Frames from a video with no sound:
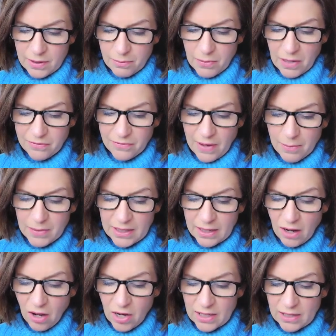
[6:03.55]
My family
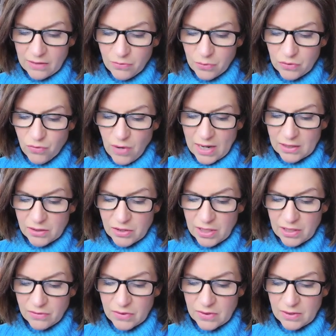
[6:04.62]
and I lived with
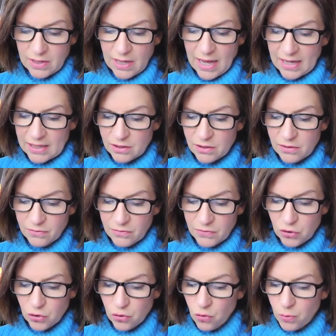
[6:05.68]
relatives and, for
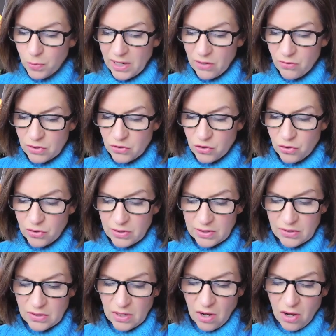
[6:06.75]
short periods during
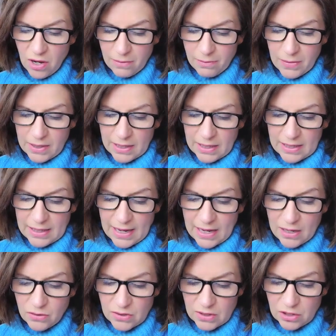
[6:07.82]
this time, in a
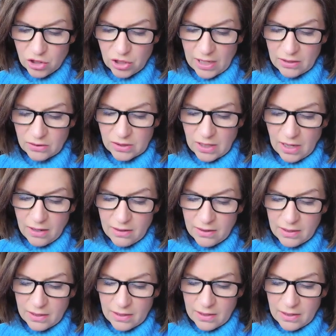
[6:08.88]
housing shelter.
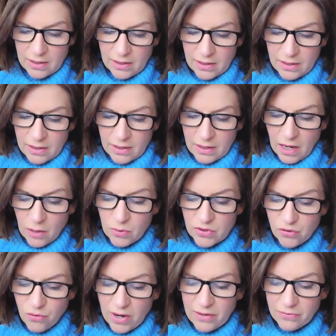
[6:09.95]
I was
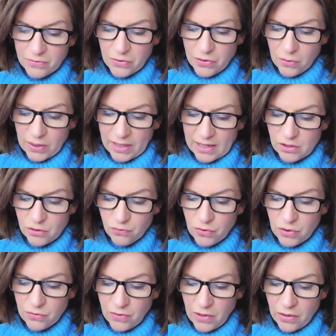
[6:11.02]
grateful that we had a
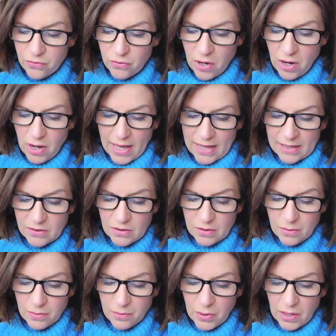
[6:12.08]
roof over our heads,
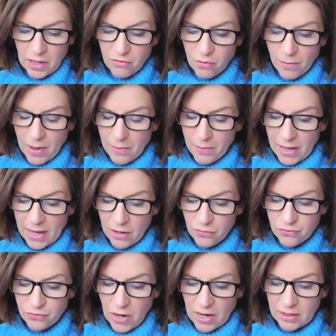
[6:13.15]
but I remember how
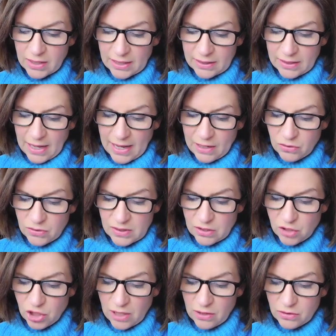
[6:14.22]
frightening the housing
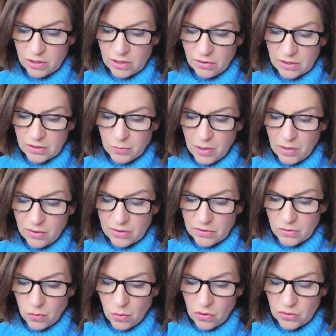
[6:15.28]
shelter
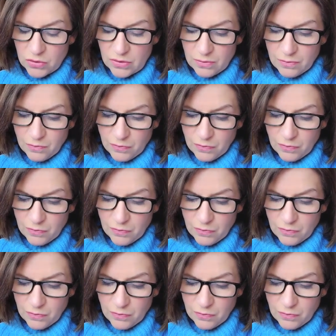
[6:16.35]
experience was.